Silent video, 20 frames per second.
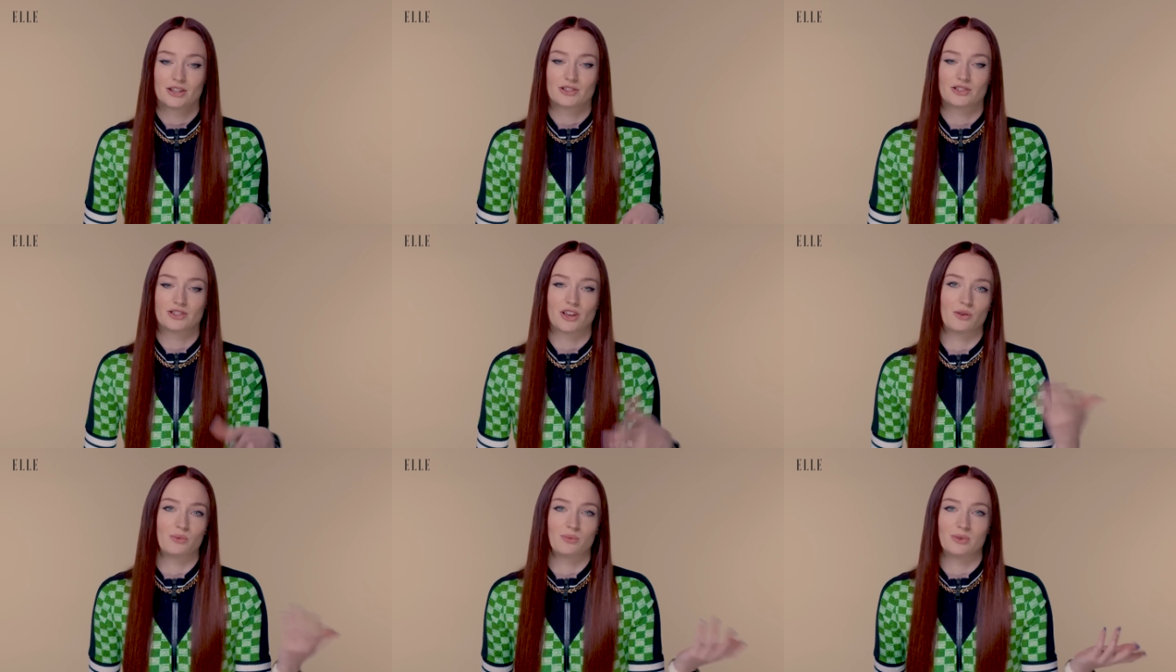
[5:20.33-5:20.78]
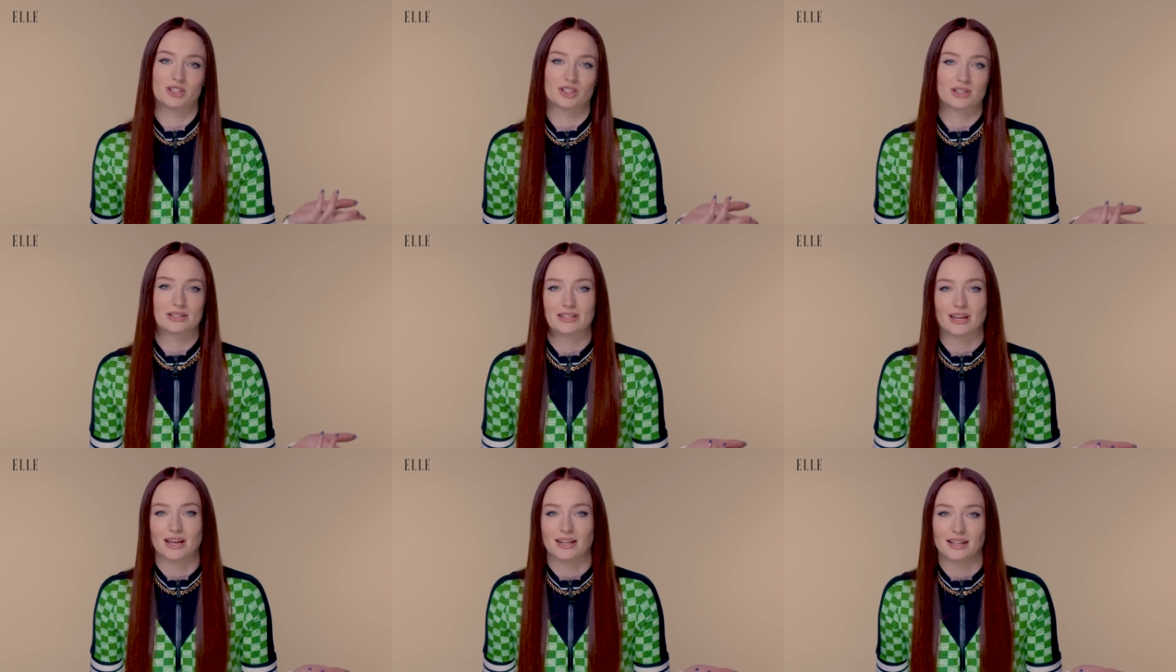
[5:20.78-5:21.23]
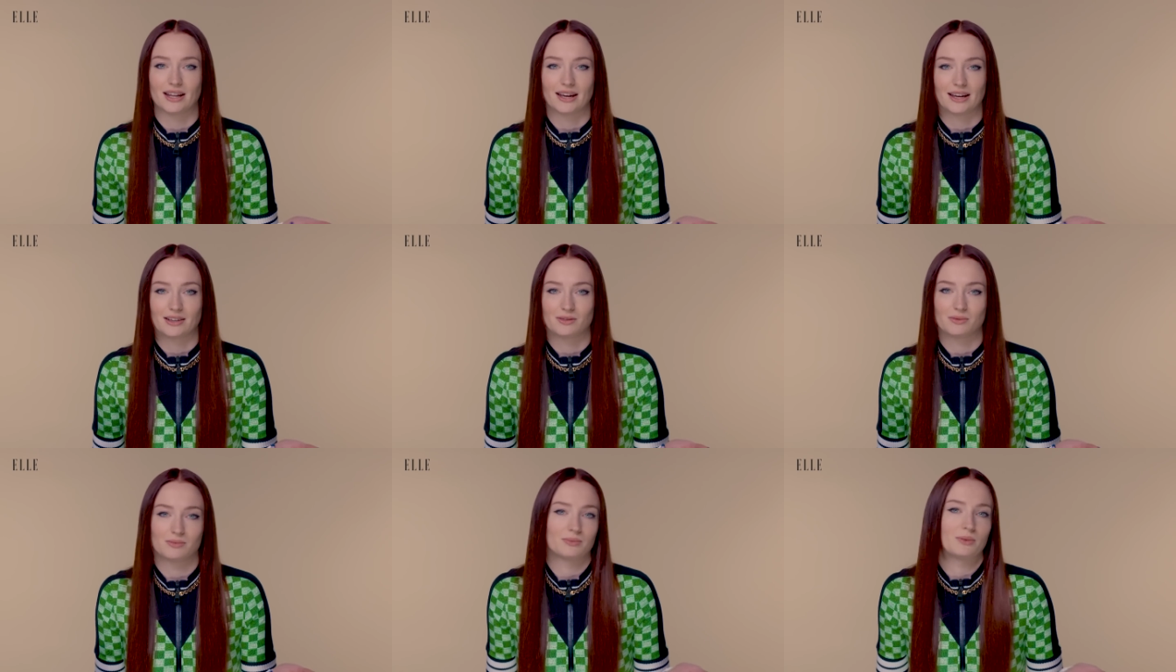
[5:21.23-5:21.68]
So we just said
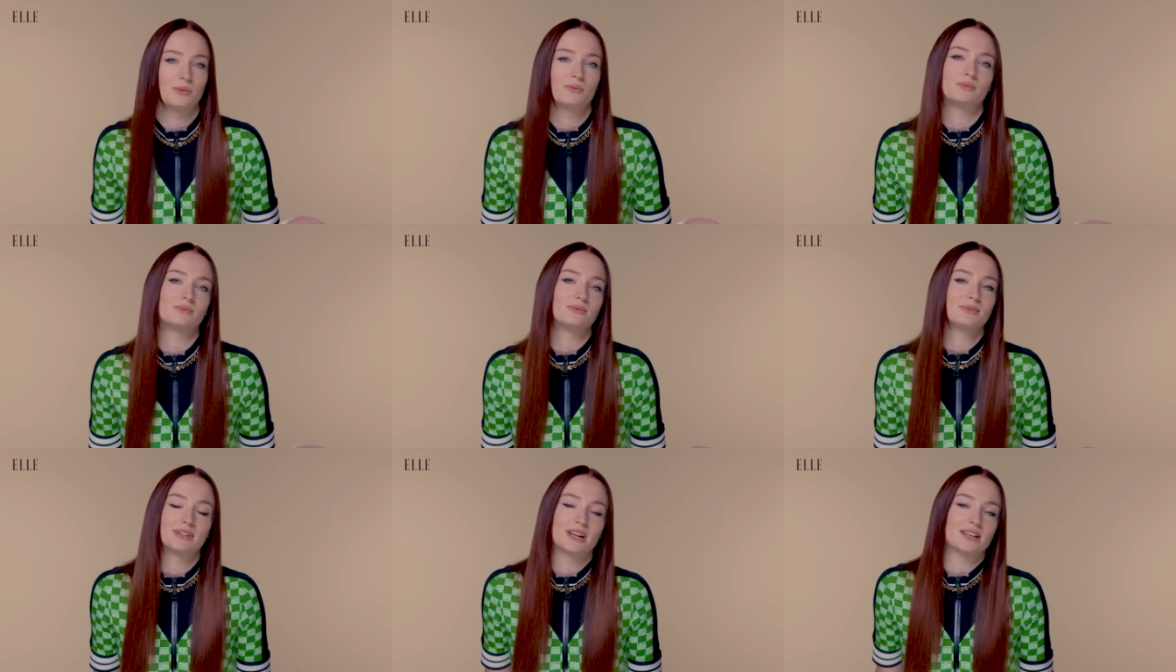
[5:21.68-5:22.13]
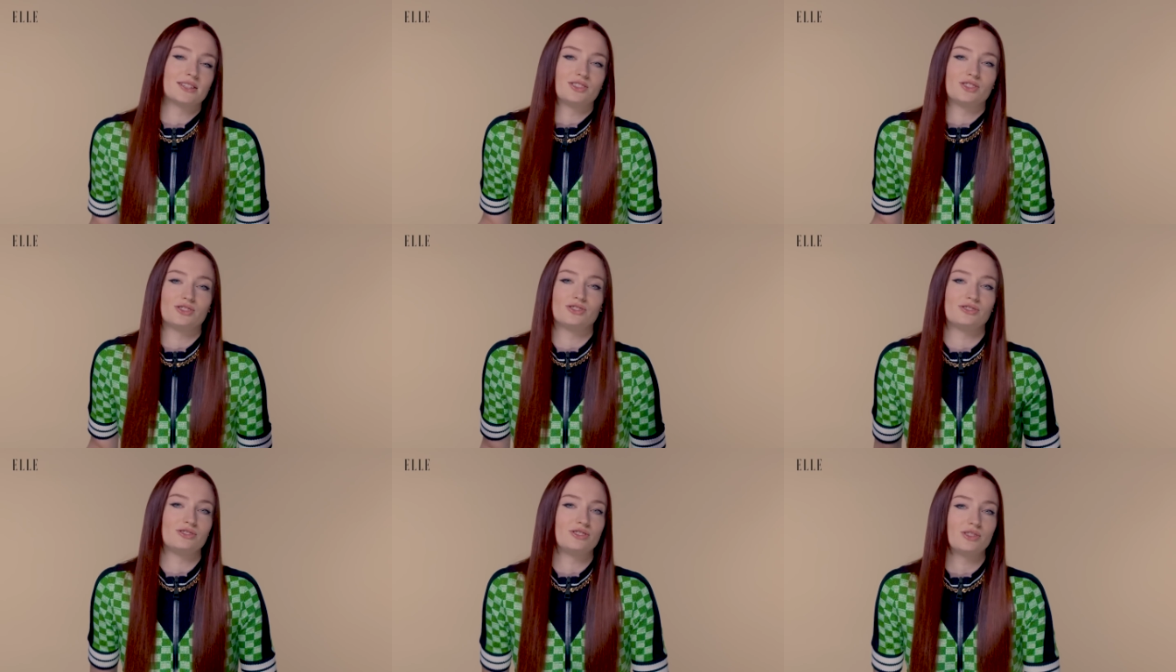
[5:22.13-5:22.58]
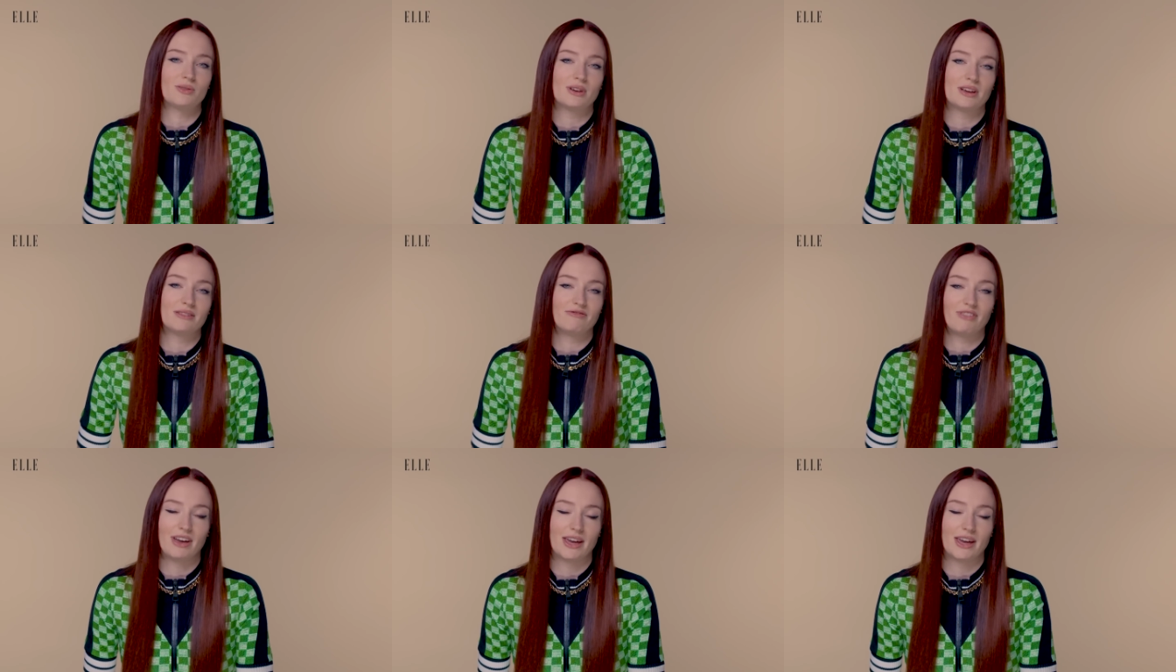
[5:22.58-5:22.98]
like, well, let's just do it in